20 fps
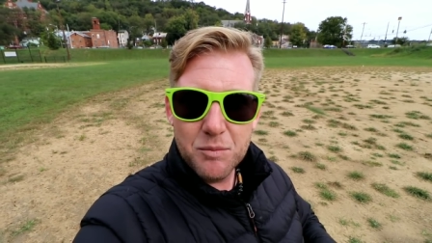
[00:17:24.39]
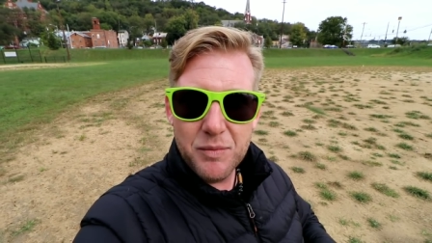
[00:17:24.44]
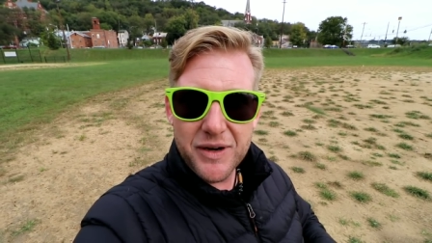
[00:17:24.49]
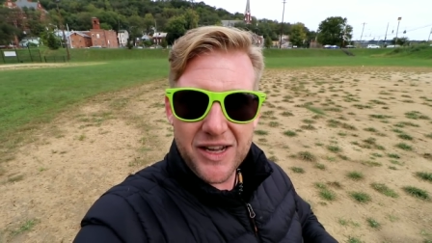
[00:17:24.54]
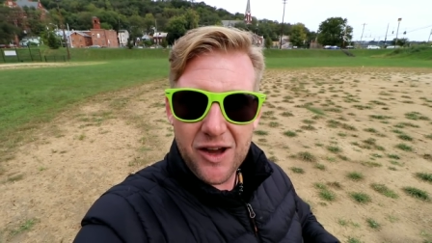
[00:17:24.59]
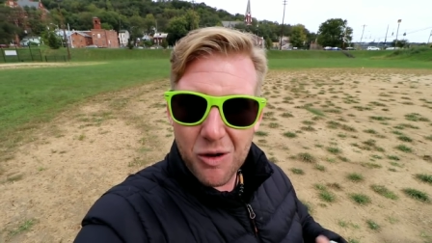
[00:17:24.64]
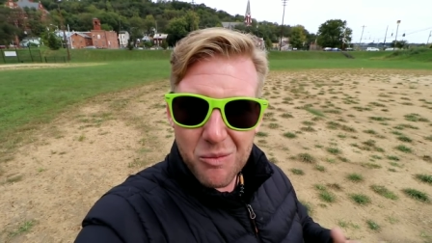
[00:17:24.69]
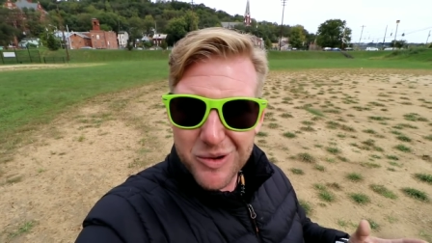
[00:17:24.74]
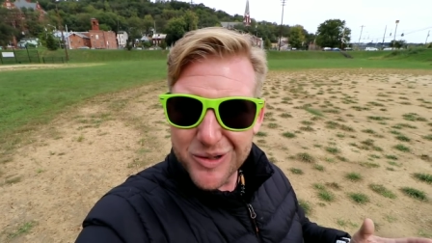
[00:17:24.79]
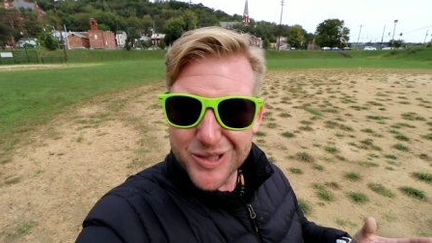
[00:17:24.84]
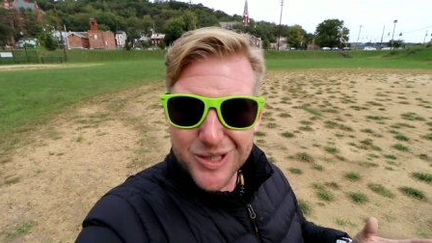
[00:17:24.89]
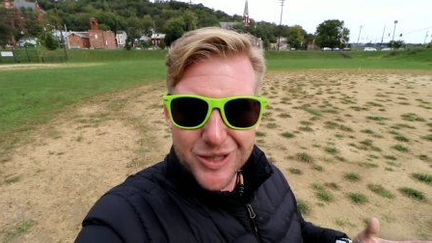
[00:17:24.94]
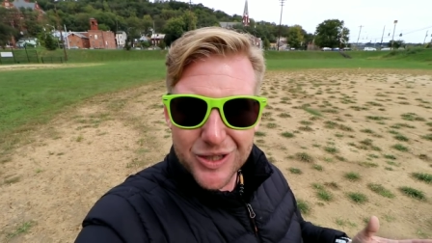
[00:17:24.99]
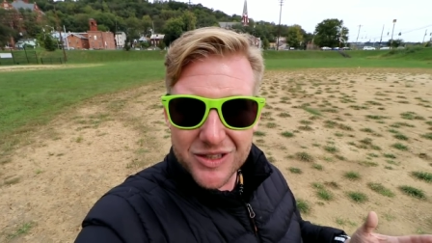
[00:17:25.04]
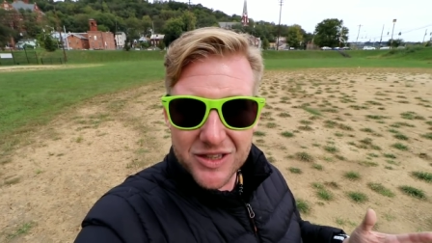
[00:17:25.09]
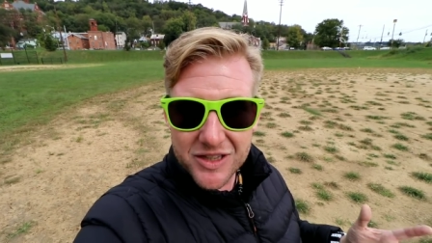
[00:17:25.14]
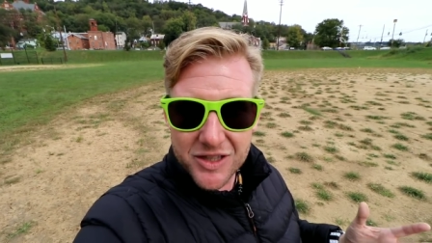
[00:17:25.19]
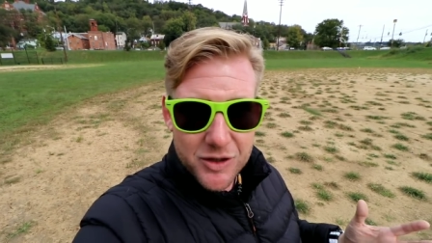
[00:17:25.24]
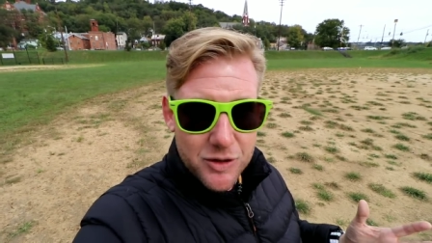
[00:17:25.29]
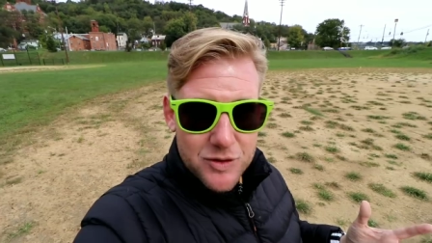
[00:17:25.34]
but he almost
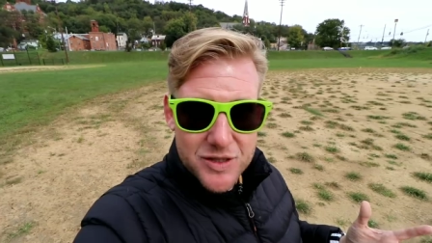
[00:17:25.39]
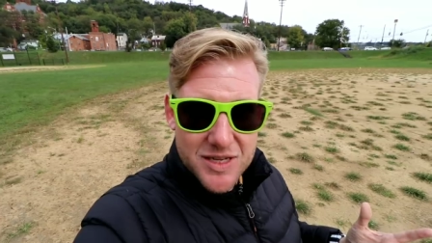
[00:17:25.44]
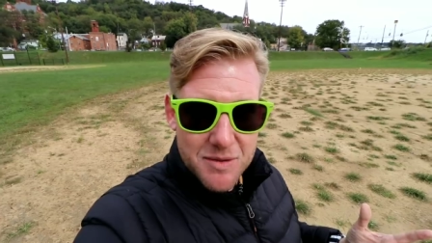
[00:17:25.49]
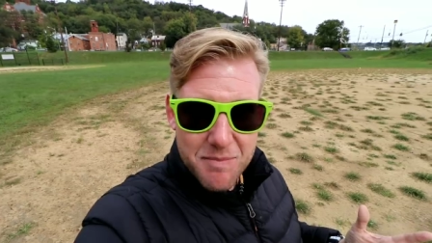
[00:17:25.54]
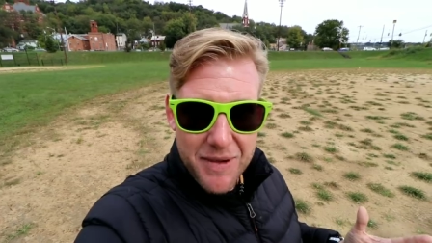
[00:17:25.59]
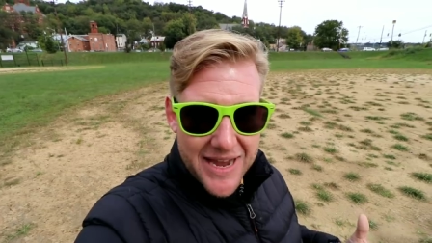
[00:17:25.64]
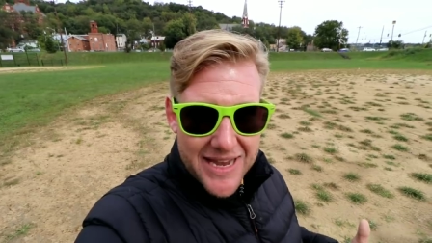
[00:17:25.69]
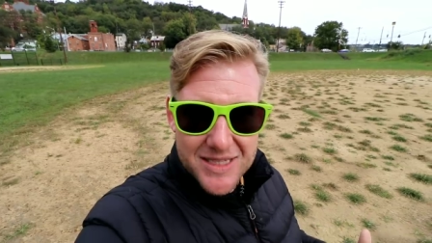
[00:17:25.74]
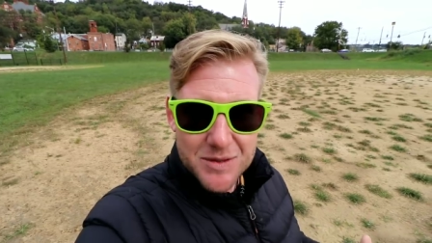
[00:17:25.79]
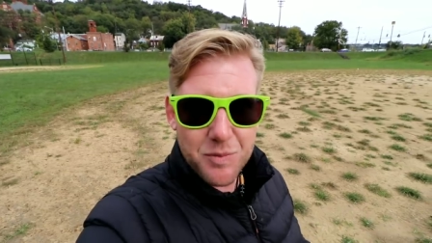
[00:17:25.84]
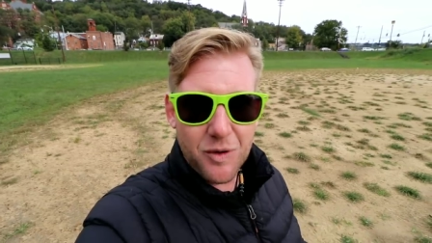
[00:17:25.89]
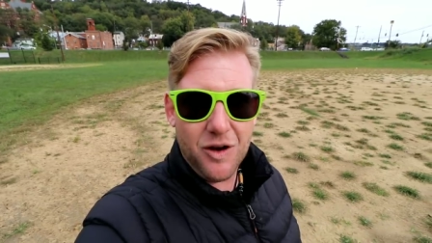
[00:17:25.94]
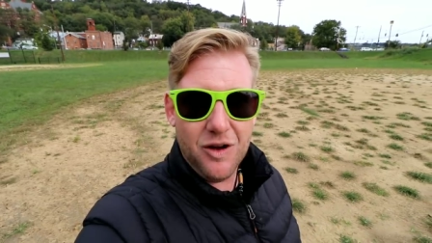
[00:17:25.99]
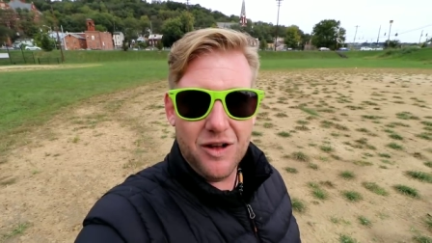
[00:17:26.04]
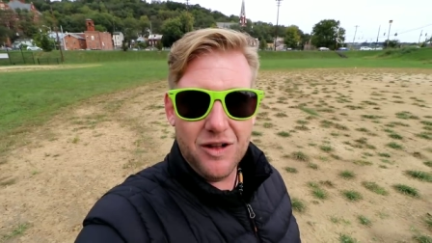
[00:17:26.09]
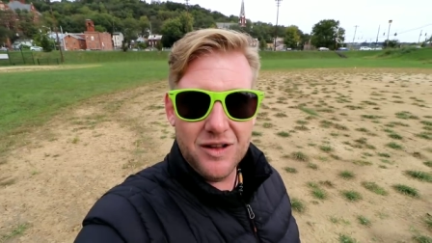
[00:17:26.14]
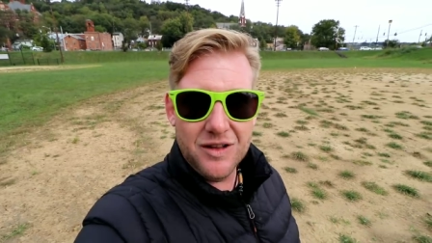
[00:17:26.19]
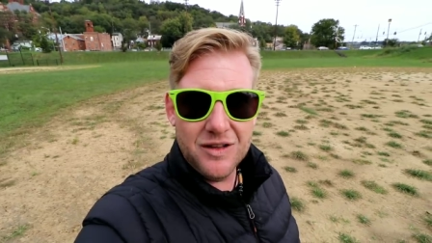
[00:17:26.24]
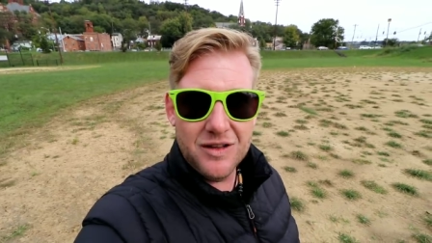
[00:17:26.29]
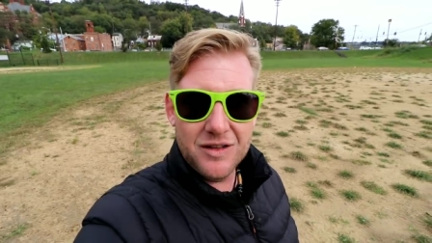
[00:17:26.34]
couldn't lose at
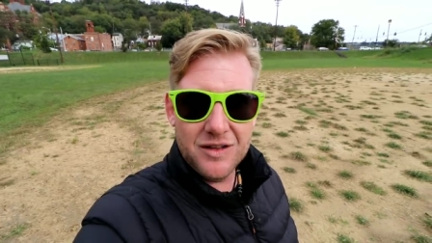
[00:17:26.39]
baseball.